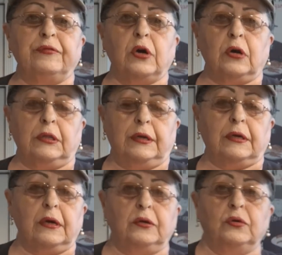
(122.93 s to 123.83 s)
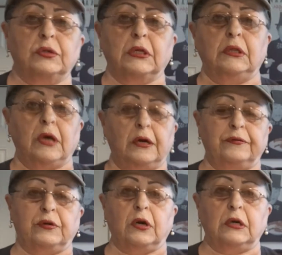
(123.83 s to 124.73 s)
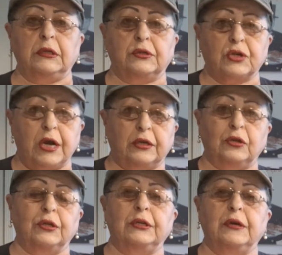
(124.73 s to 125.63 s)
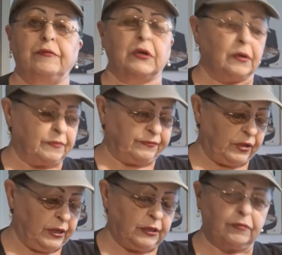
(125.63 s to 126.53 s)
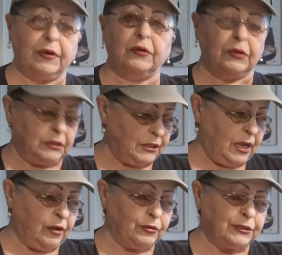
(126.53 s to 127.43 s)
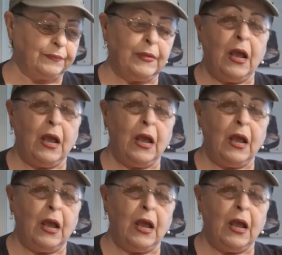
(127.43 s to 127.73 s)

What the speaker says: garlic. I use a lot of garlic. Dracula never comes flying around this house.